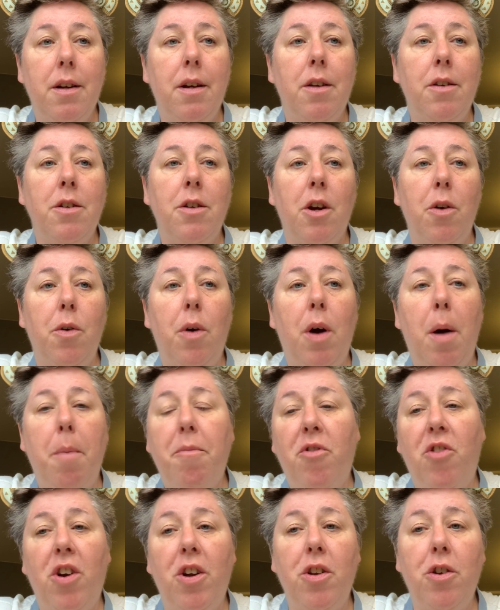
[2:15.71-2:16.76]
So
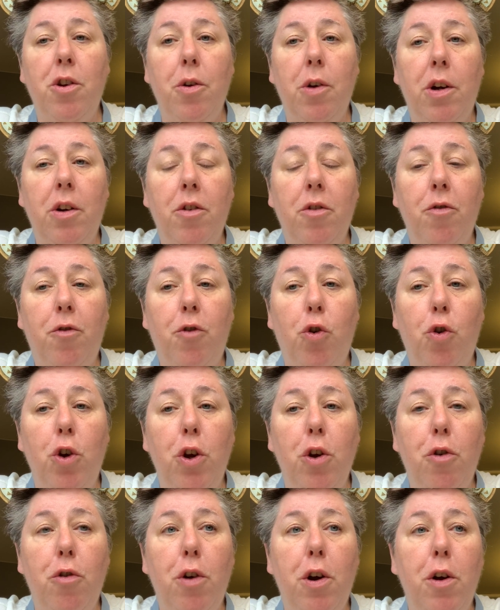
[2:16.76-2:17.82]
upfront
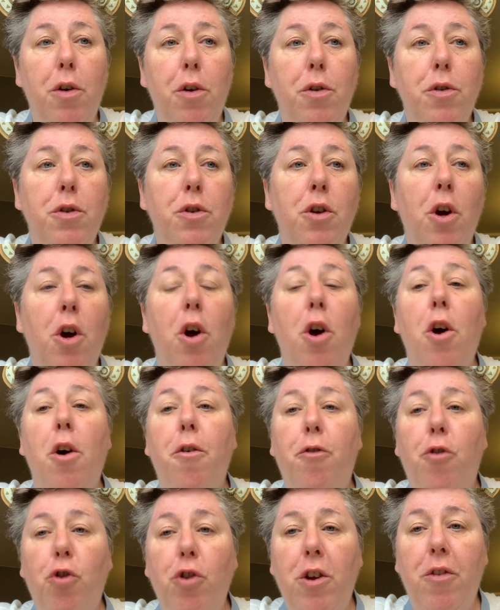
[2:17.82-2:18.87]
€204,
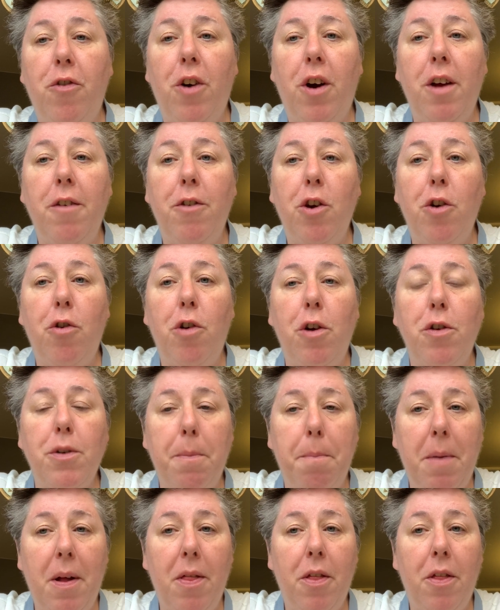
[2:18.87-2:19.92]
€45 a
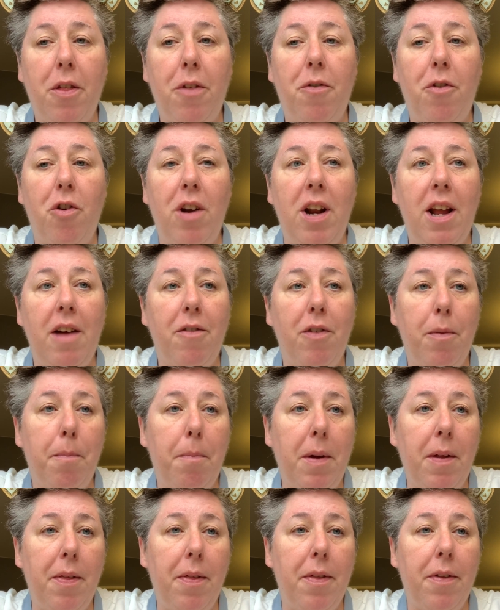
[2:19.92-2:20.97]
month for 11
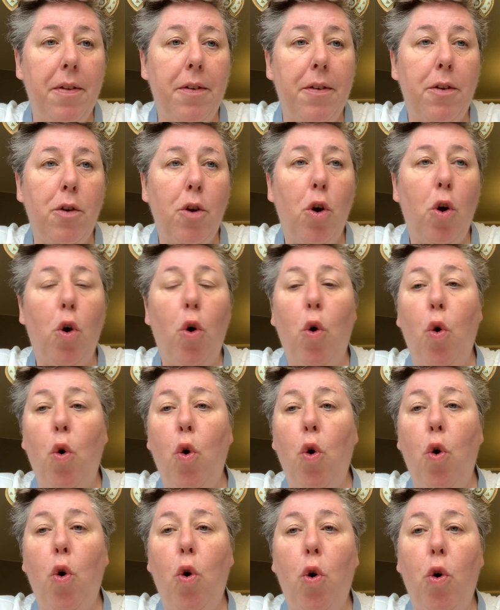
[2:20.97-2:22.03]
months,
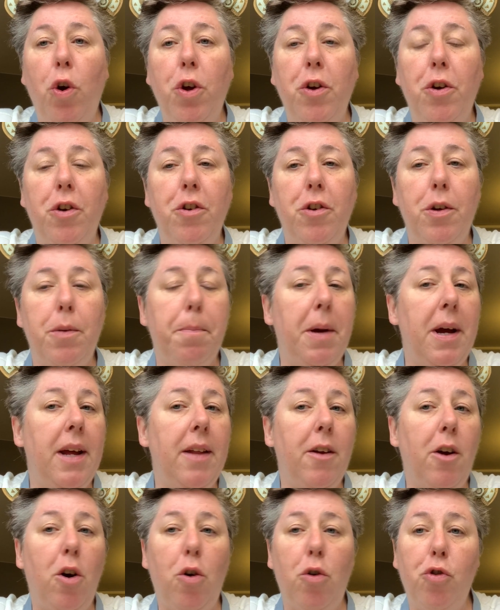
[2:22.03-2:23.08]
or you can just pay
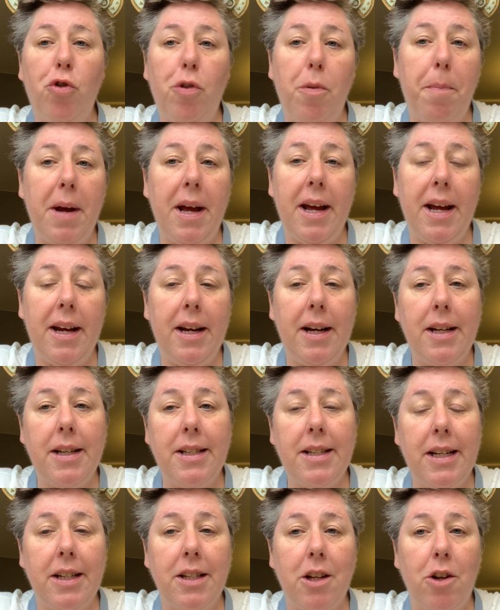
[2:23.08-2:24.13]
the whole shebang,
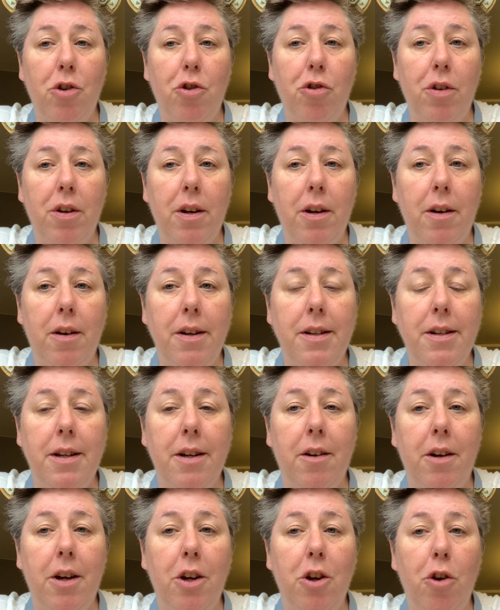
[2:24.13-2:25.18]

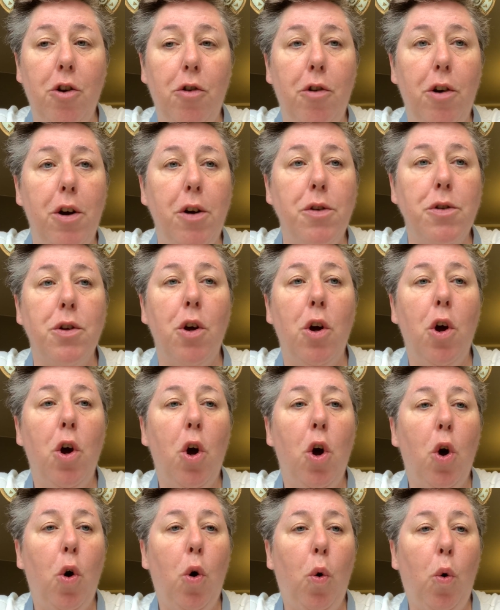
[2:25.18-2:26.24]
€699
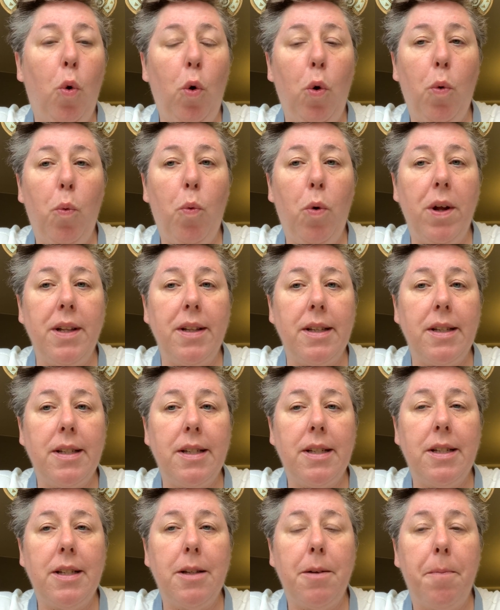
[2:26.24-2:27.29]
all at
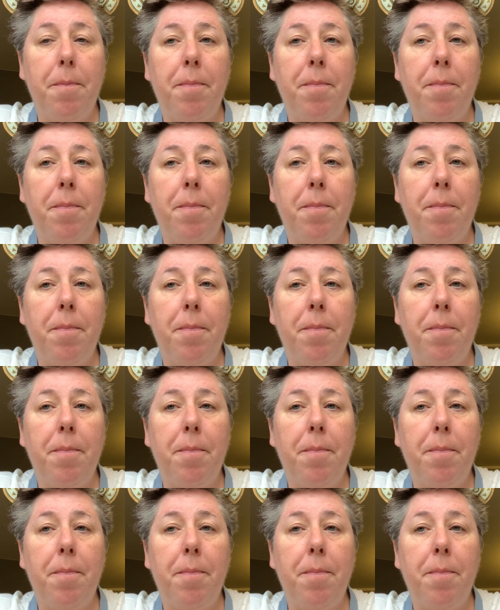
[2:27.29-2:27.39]
once.